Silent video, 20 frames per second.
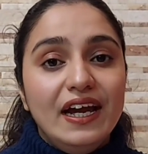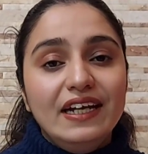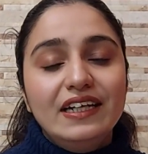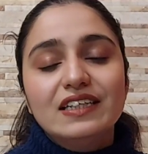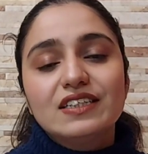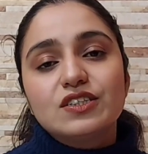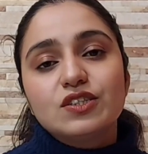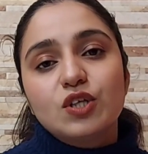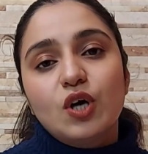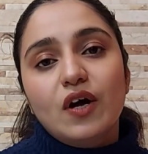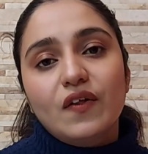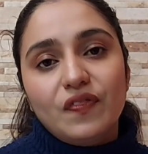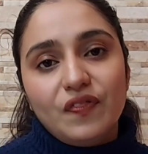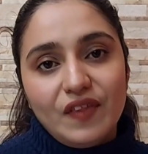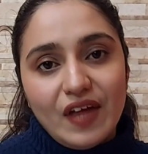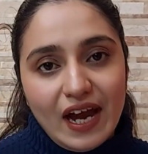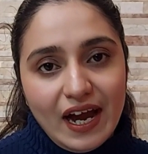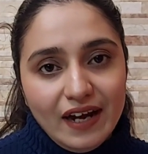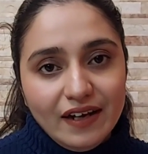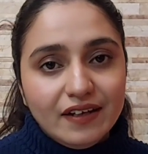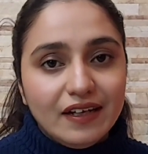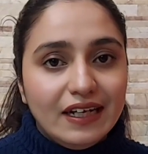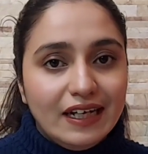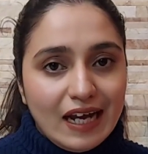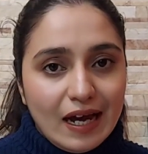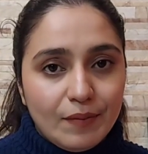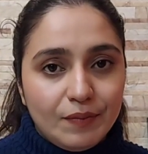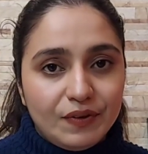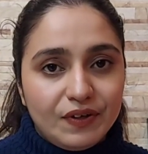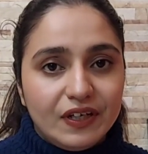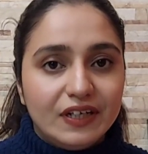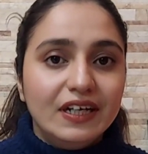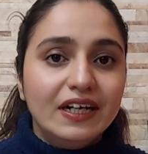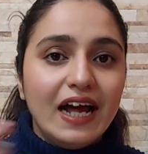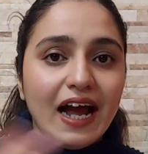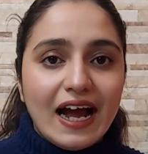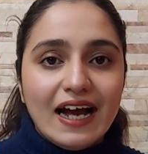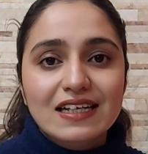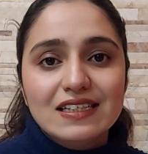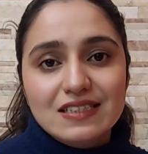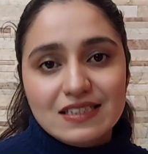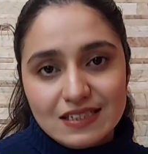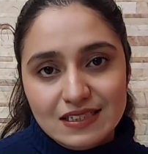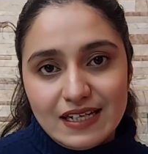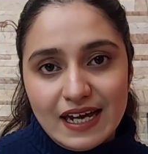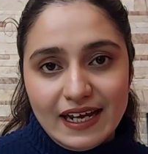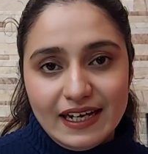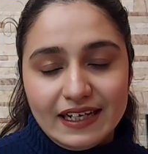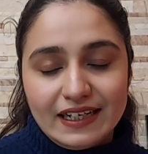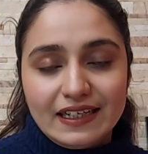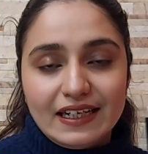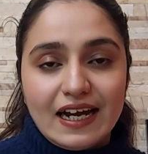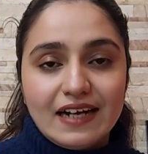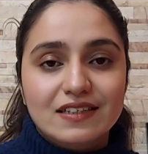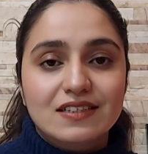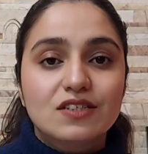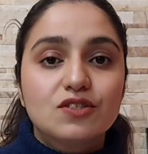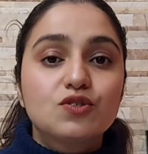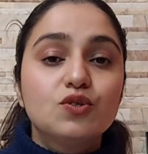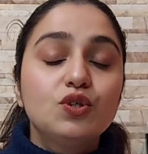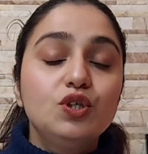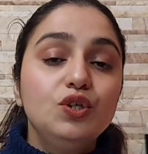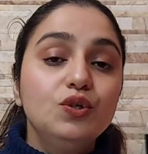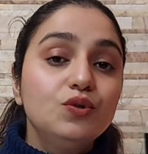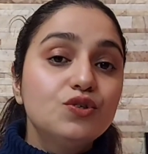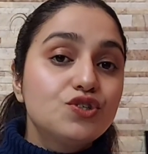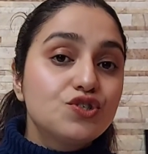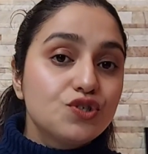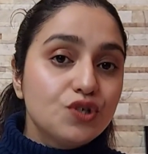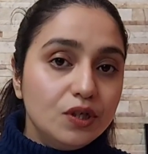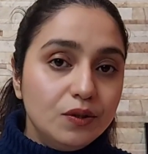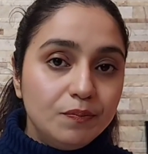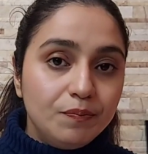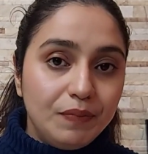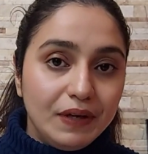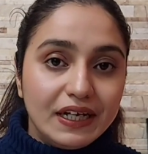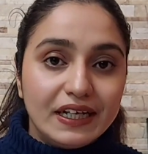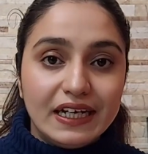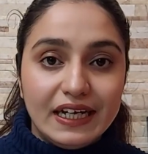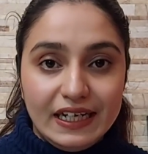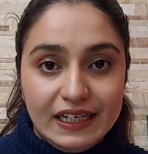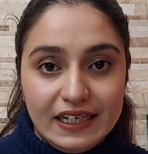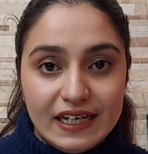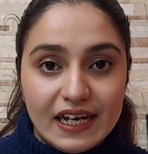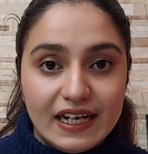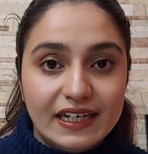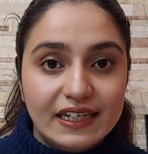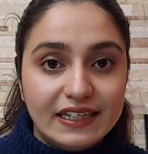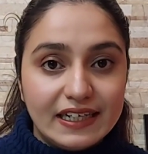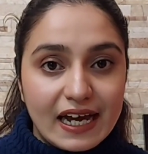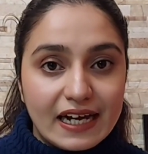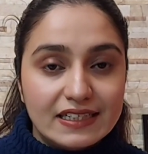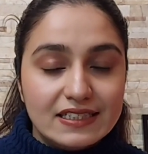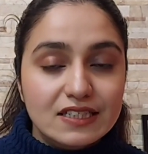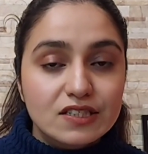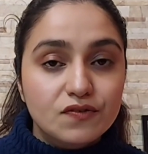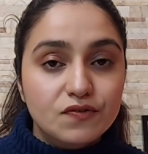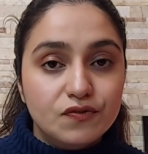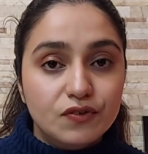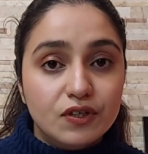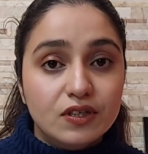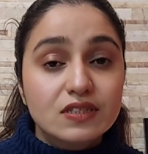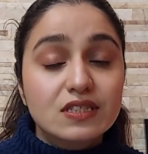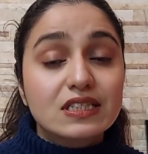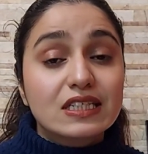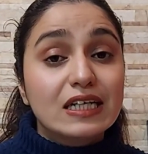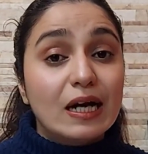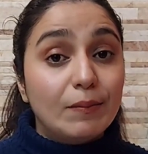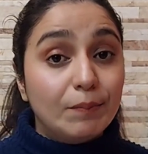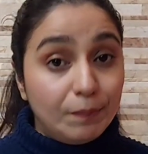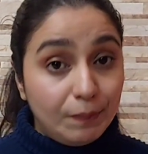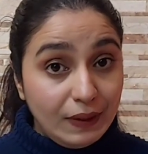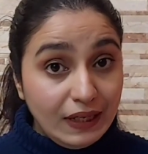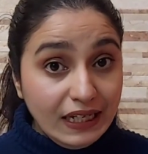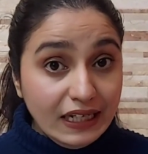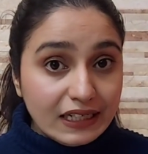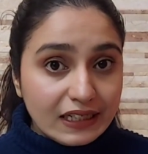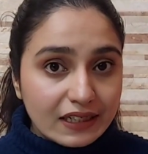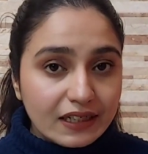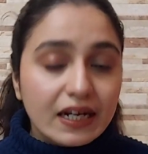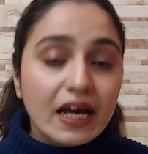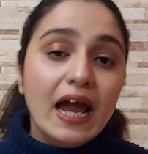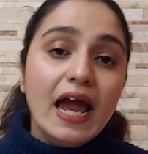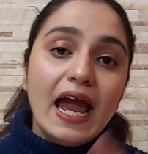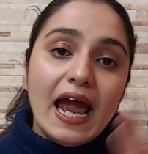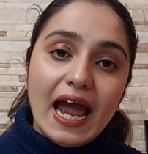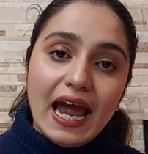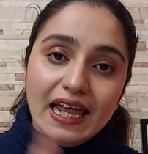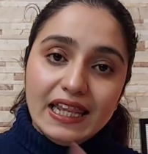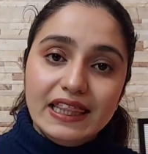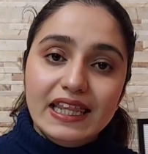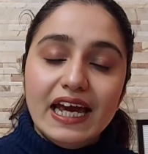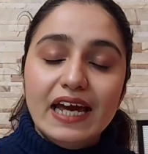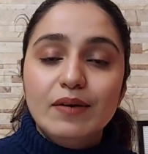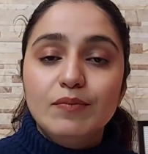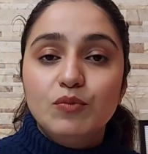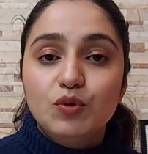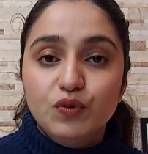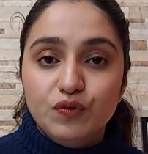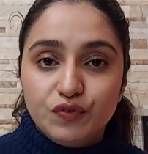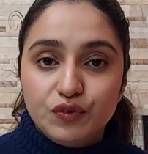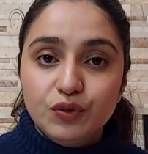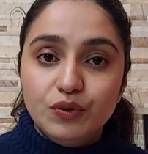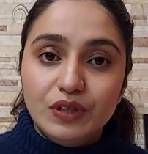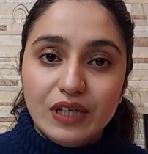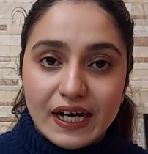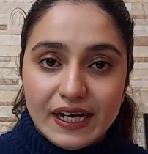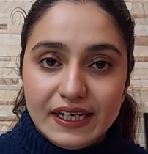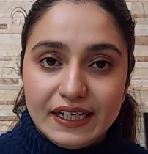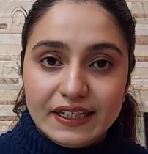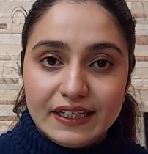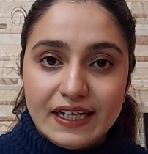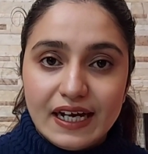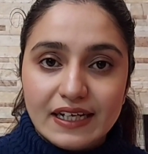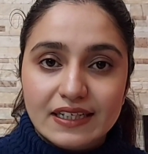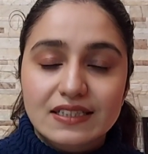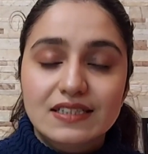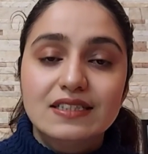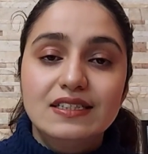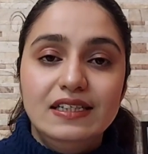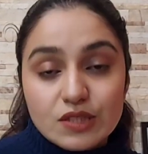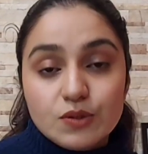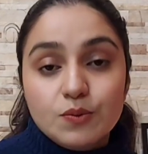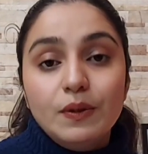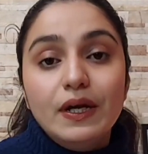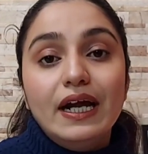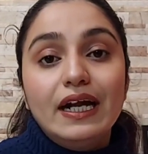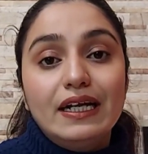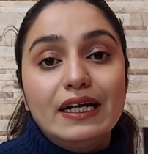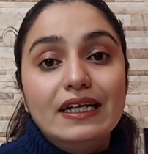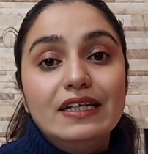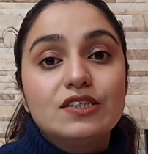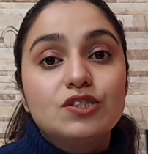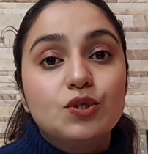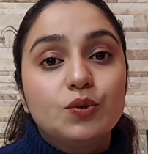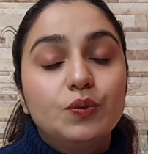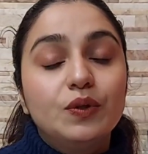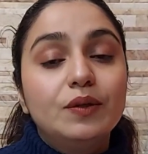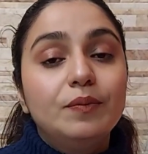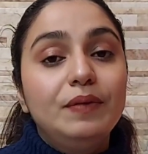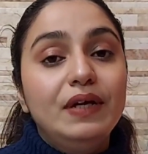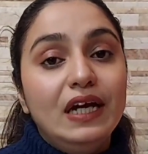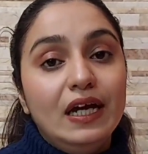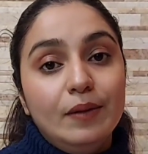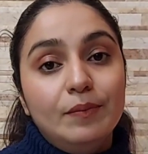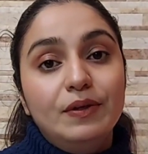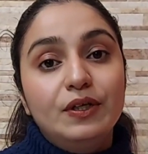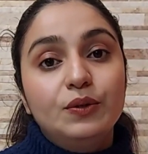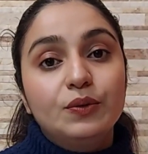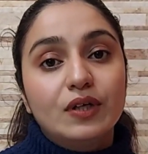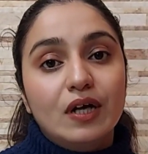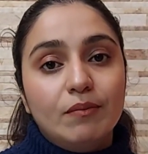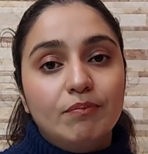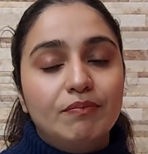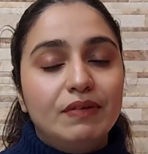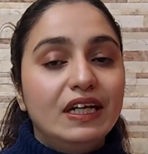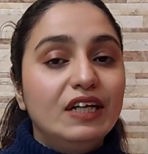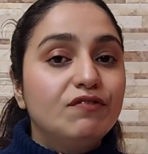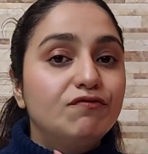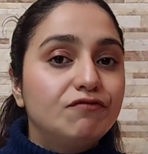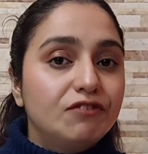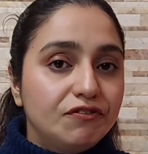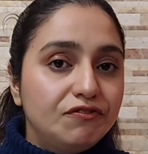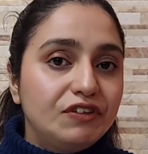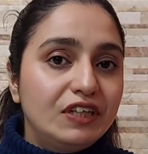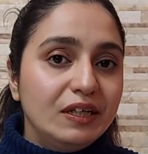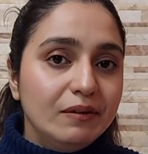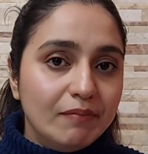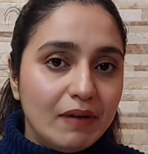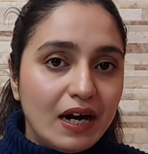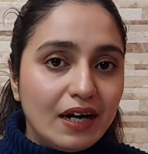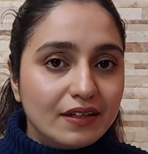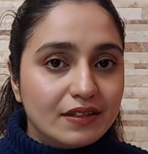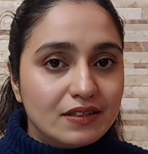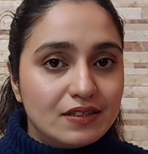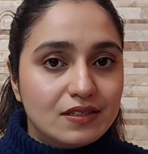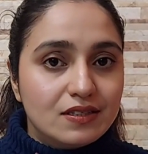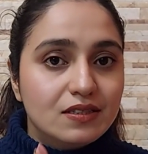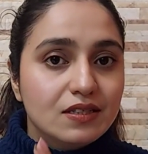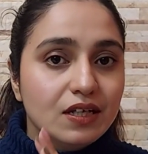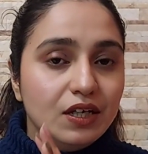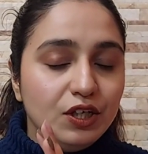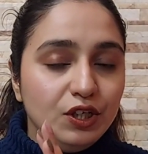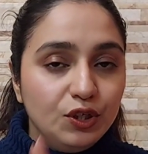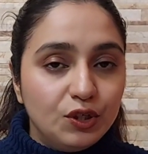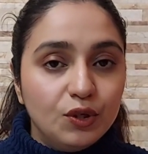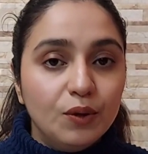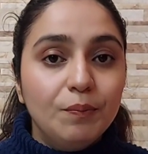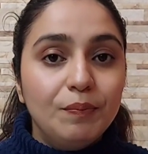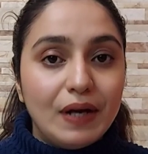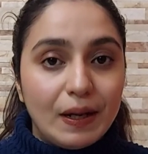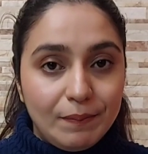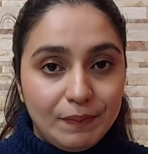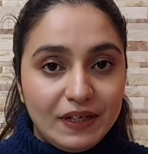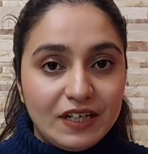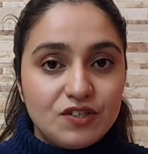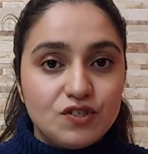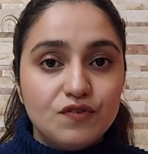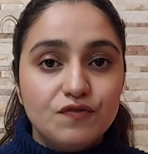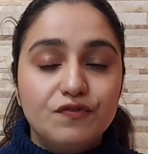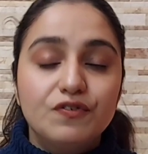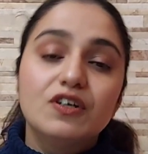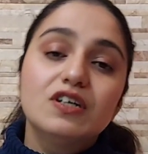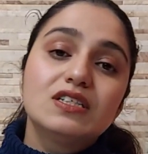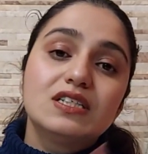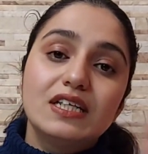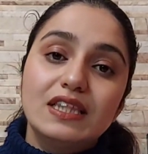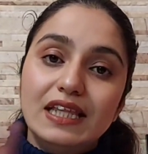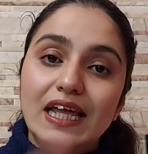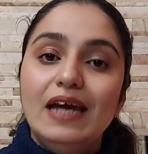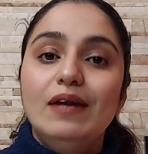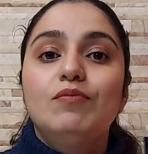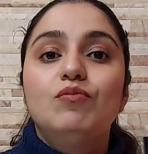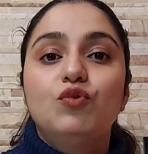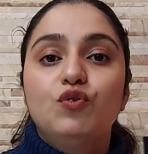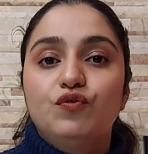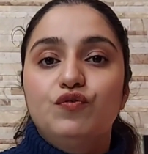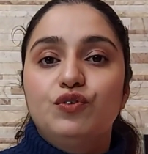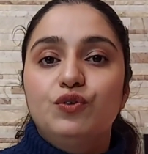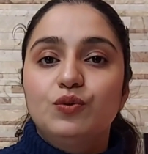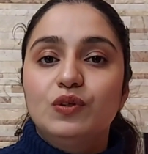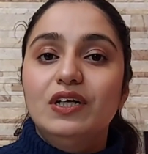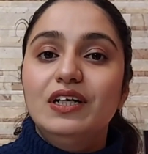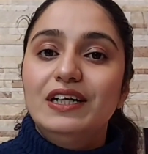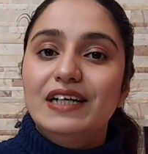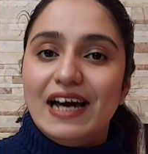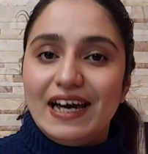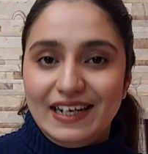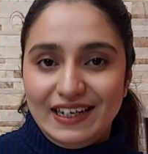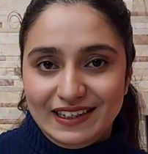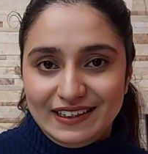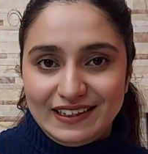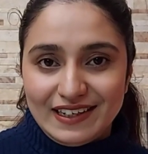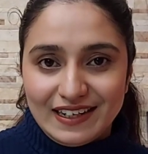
it is not that elaborated as direct taxes. So you should pick indirect taxes first, complete it, and then move to direct taxes. This way at least you will be able to complete 50 marks preparation first and then move to the direct